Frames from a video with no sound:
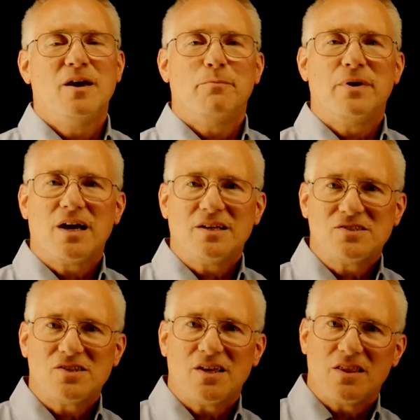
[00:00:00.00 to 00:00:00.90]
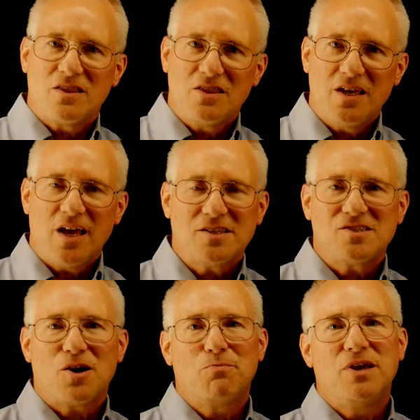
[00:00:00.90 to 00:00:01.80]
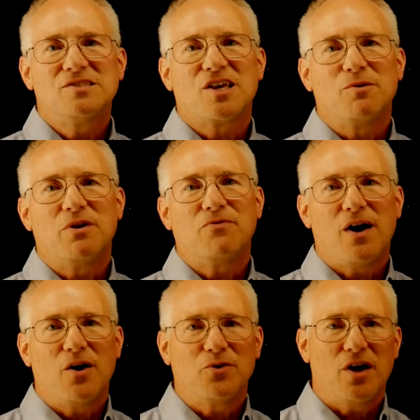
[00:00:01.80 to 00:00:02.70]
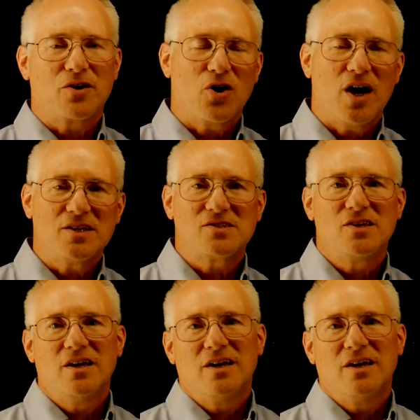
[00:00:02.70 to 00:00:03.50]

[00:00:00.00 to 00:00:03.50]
because the SRPs can be found across